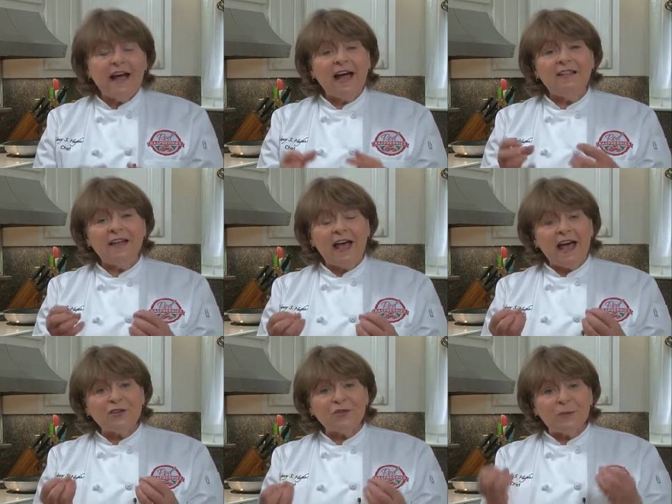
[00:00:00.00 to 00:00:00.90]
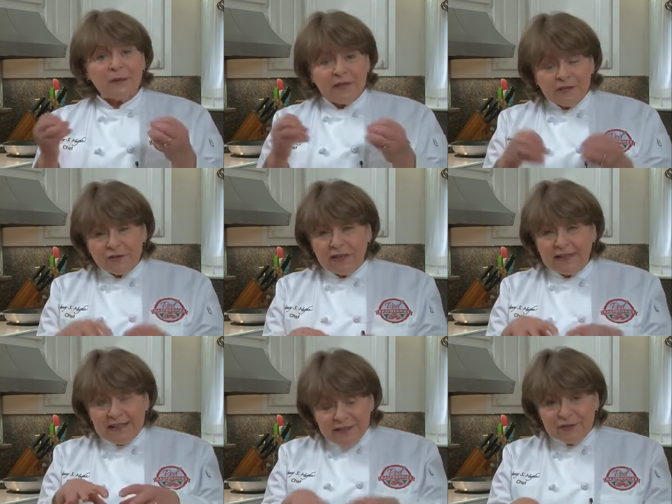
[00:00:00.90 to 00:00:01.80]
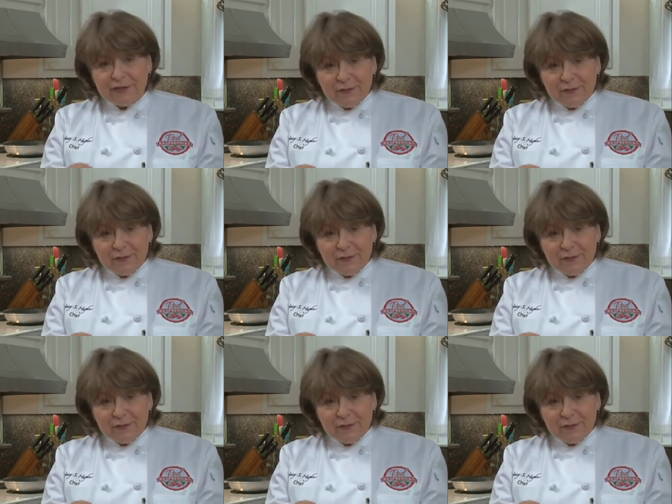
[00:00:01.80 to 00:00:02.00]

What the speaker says: and they actually penetrate into the